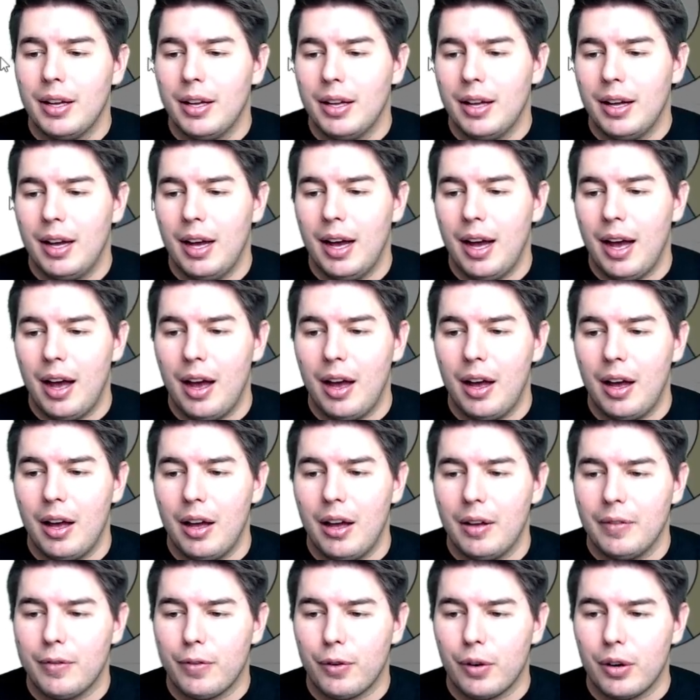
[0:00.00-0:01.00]

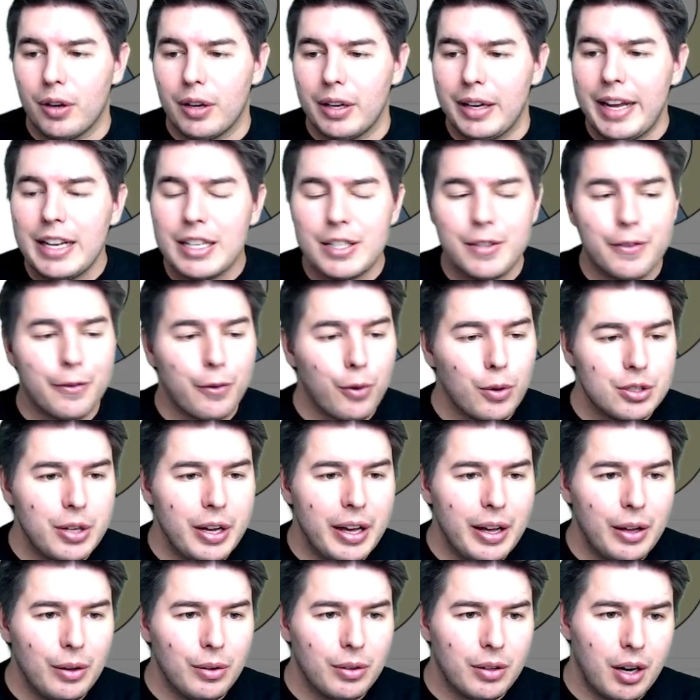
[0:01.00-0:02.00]
For each
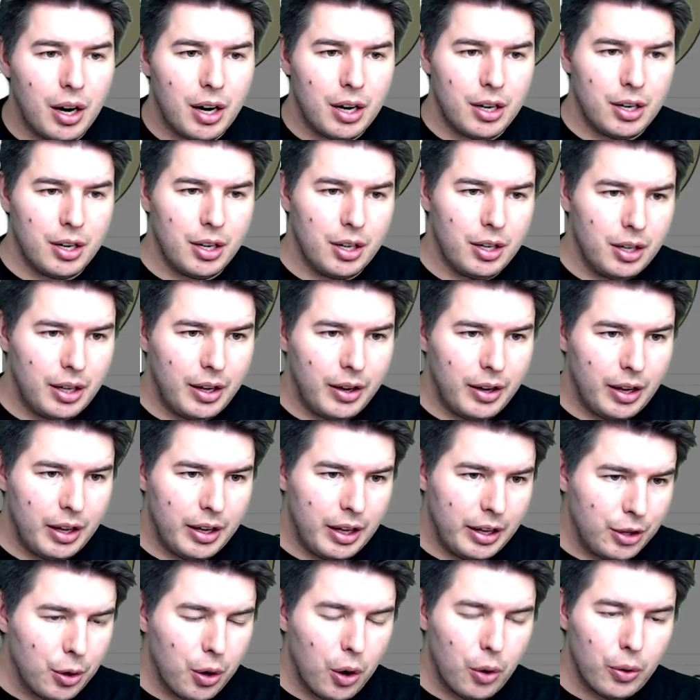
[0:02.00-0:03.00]
Fortell card
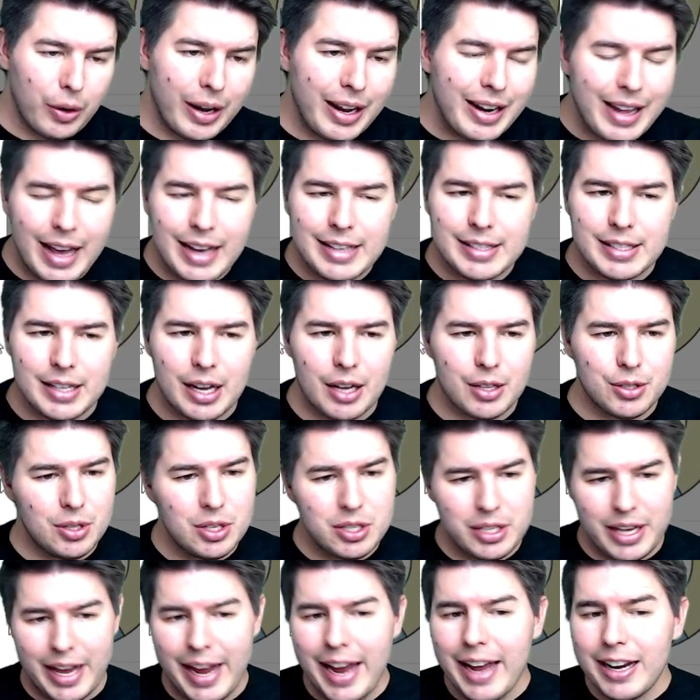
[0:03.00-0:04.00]
you own in exile. So this
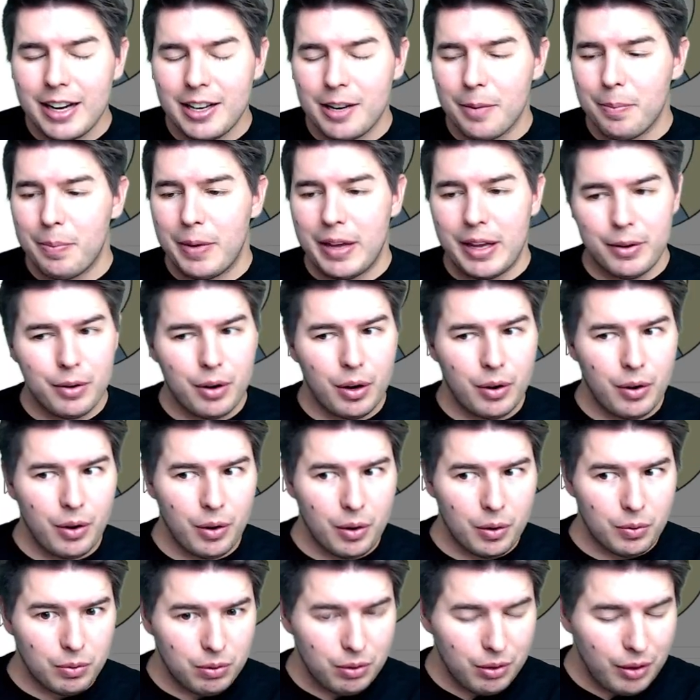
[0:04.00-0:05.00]
can end up being
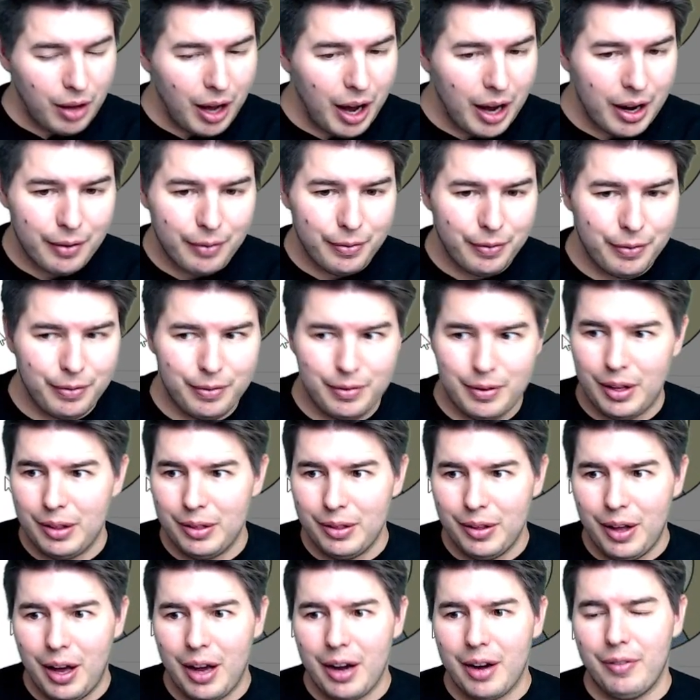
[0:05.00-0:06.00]
a lot
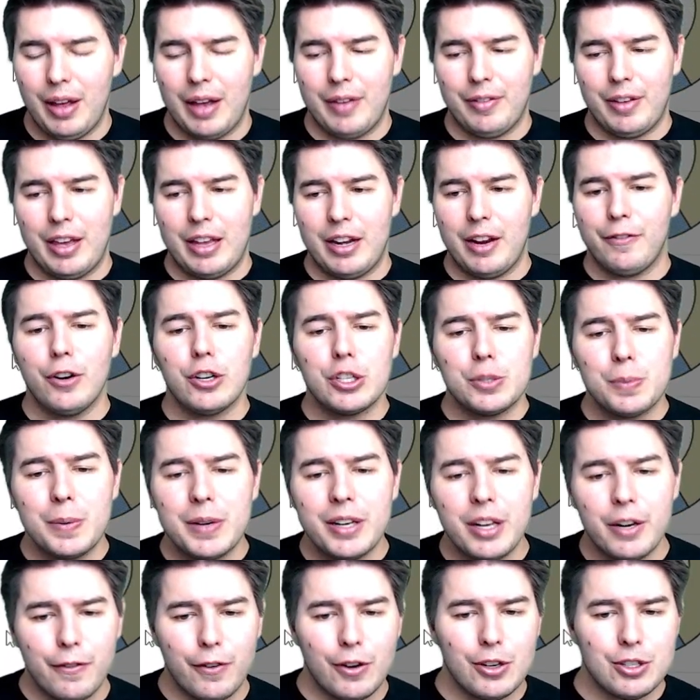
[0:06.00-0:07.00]
of life gain. If you're spending
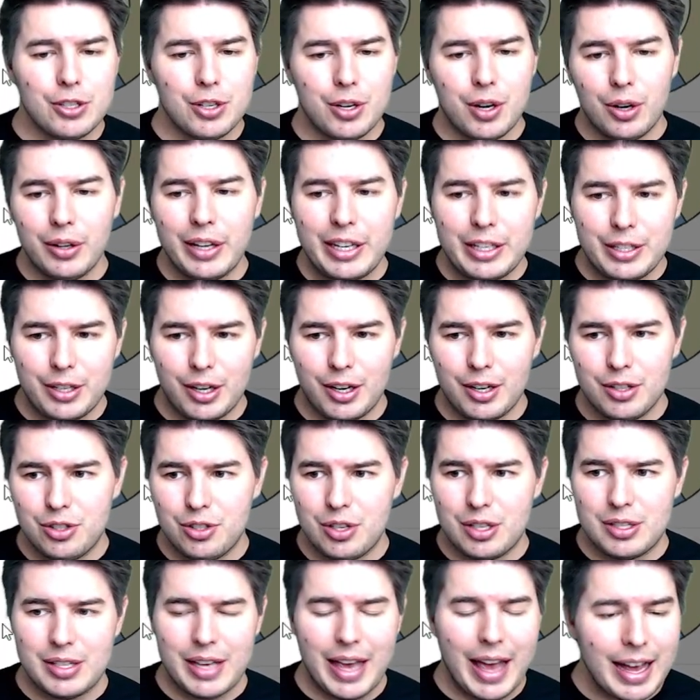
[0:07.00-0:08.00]
your first early turns
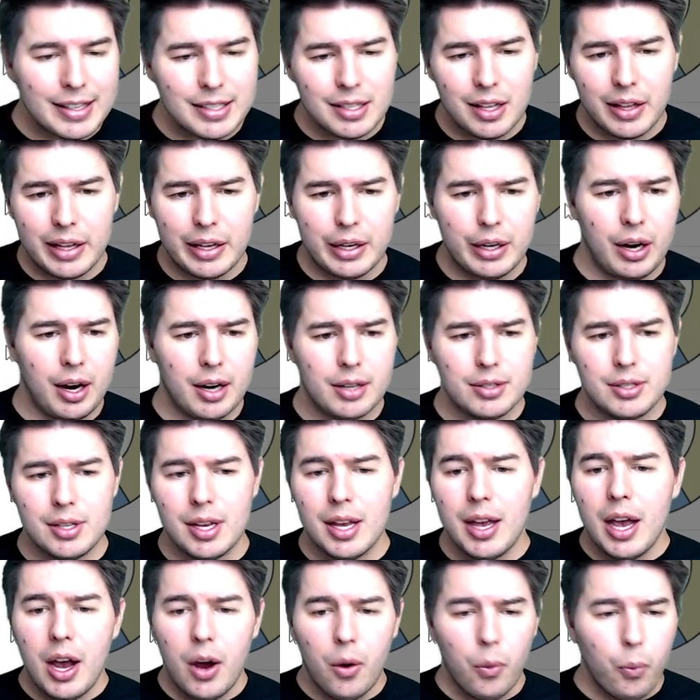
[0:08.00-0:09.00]
just exiling cards,
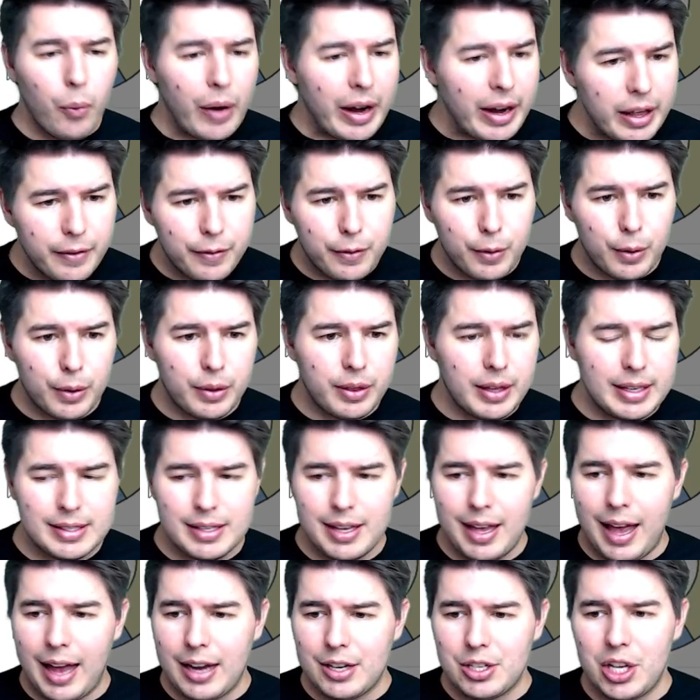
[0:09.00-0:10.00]
waiting for things
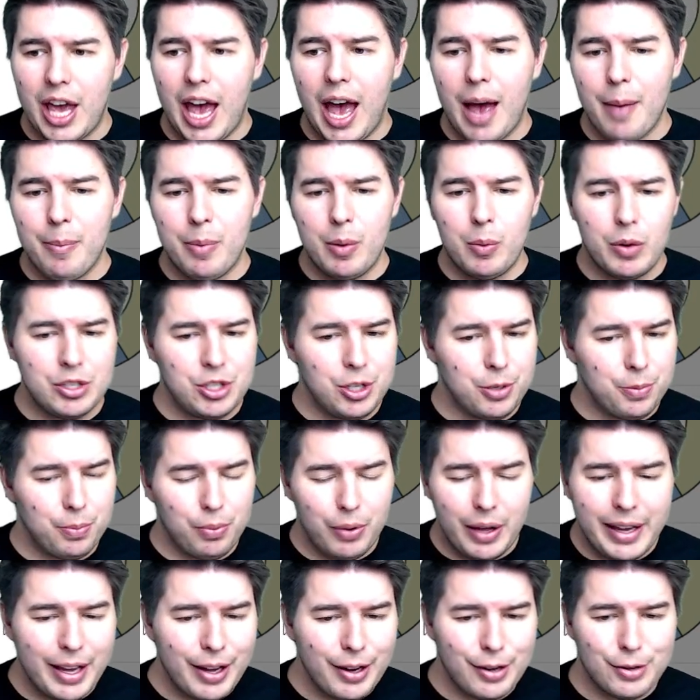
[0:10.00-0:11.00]
to actually happen, which you're
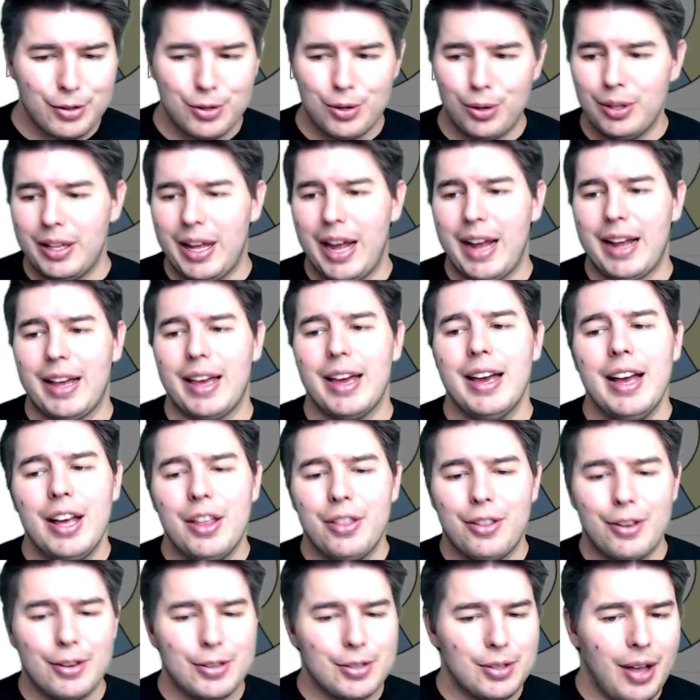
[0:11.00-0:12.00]
playing a control deck,
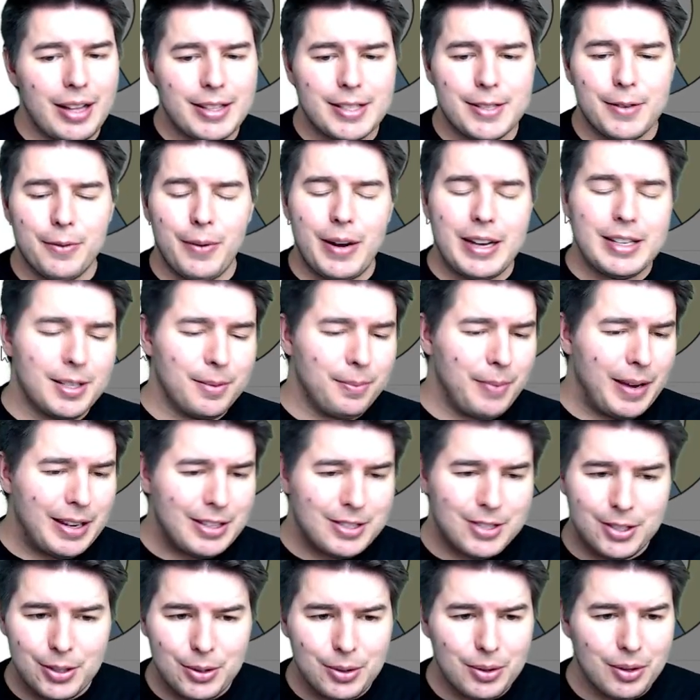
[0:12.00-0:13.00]
there's lots of ways to make
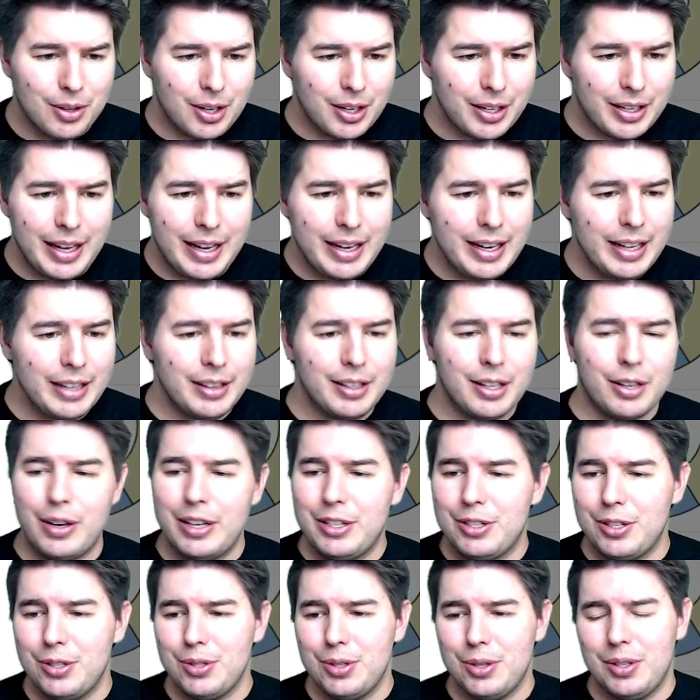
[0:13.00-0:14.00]
sure you are hitting the
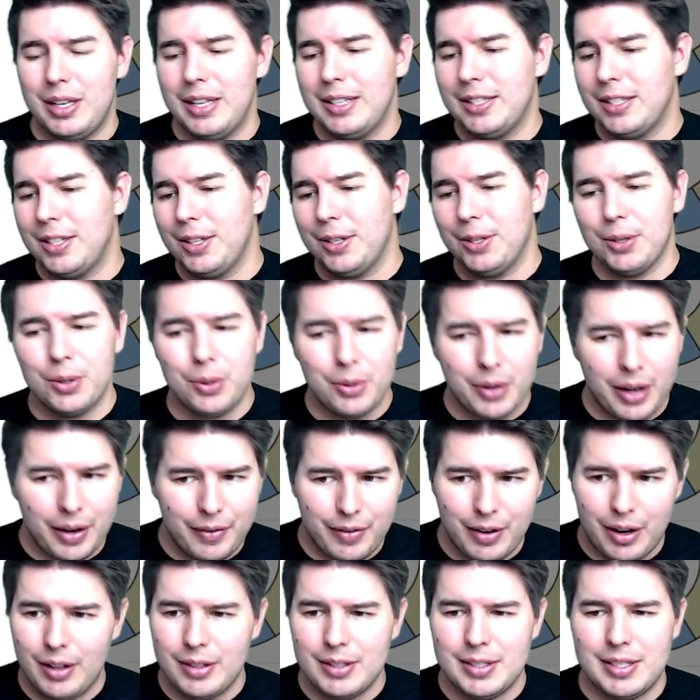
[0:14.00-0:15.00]
creatures you need to, whatever
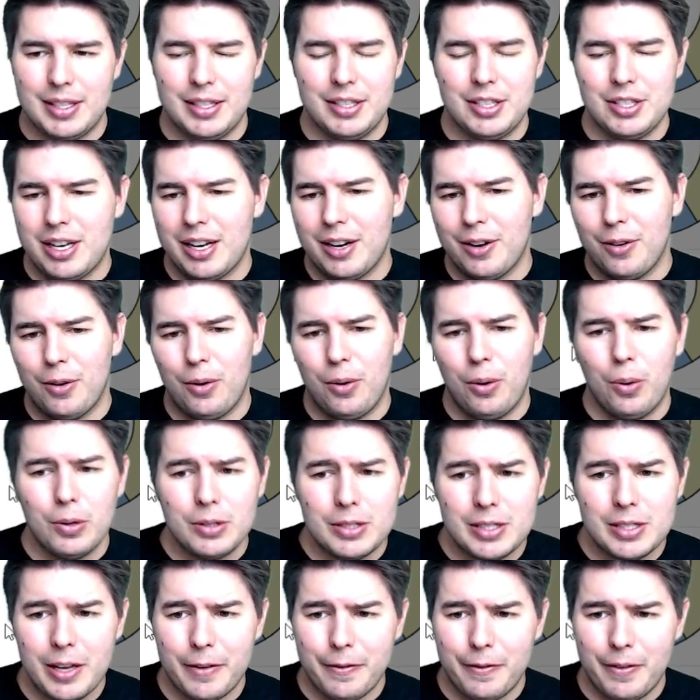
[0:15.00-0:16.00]
else, and just kind of hold
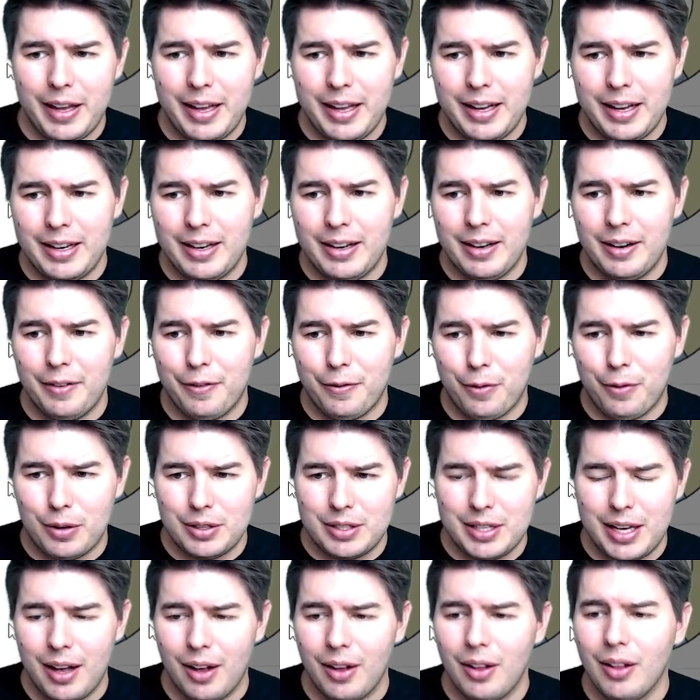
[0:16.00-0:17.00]
stuff in
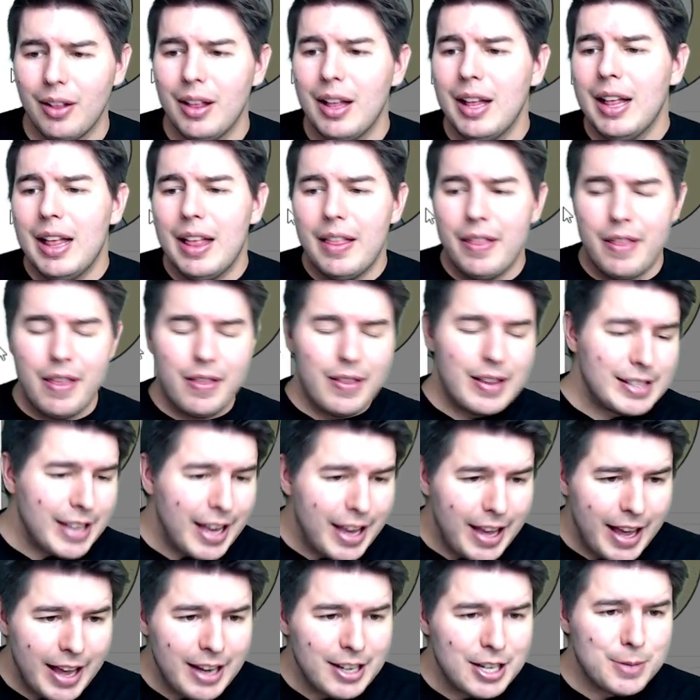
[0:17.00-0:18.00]
Fortell. Then this
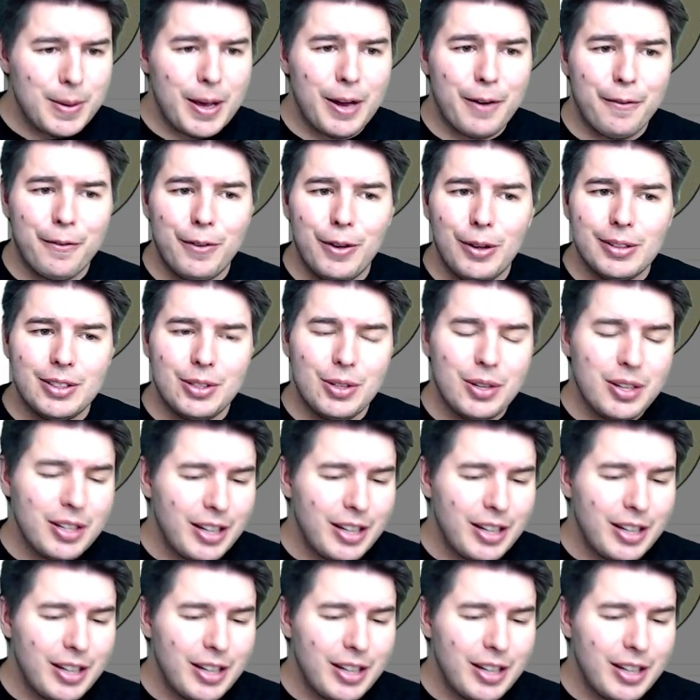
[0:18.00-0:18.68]
enters the battlefield. You can